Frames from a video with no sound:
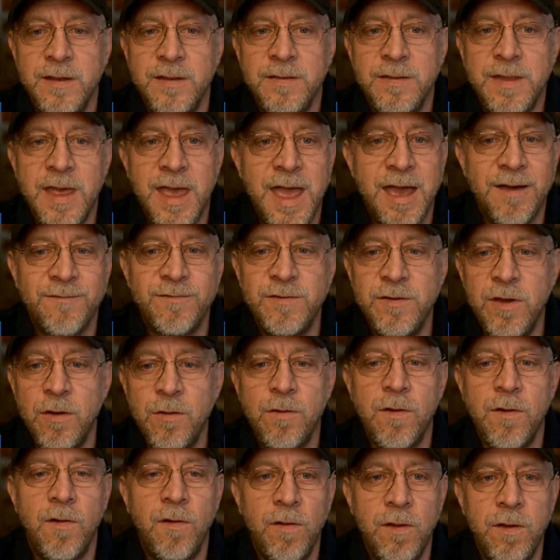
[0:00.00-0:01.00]
They have no
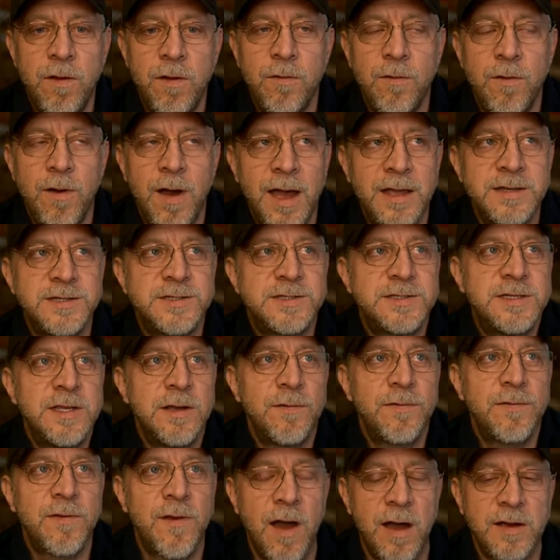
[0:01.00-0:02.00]
clue. I
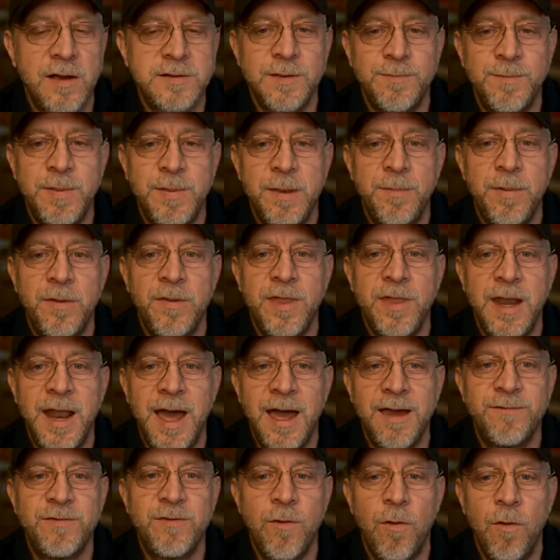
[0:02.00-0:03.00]
still talk to people that
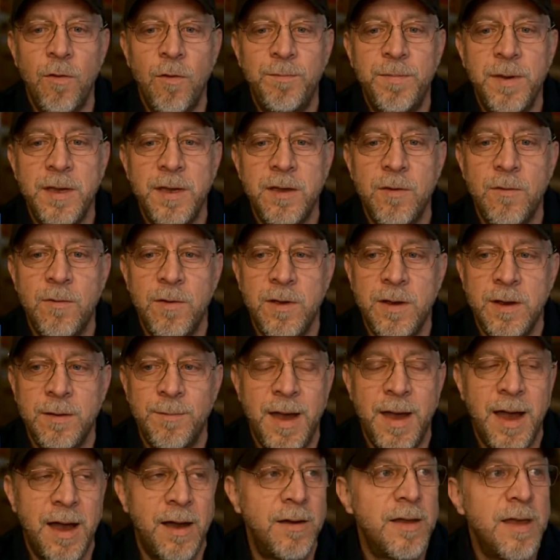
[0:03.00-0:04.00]
I've told Bitcoin
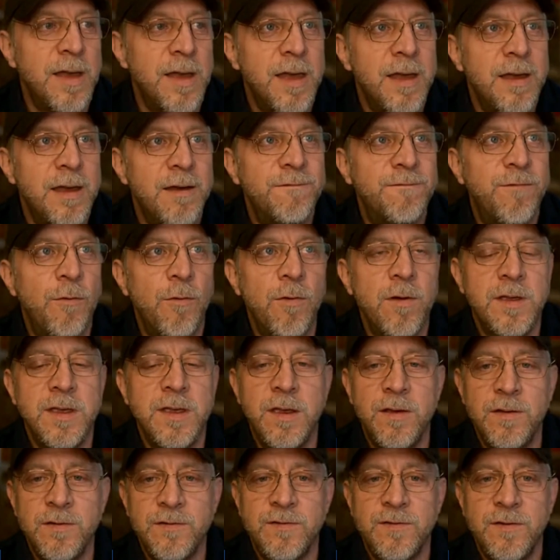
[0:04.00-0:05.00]
about 4
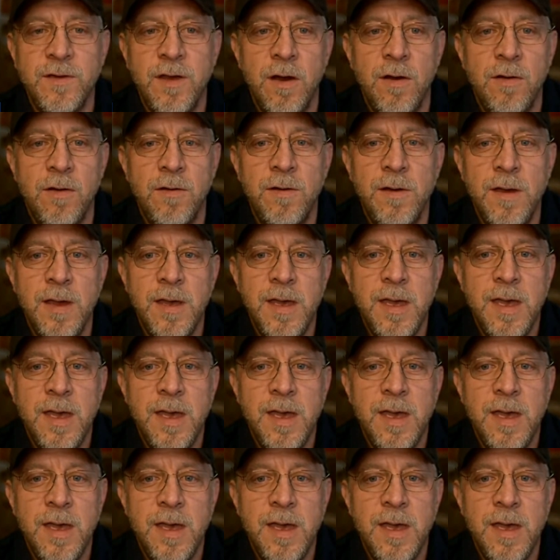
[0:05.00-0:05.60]
years ago.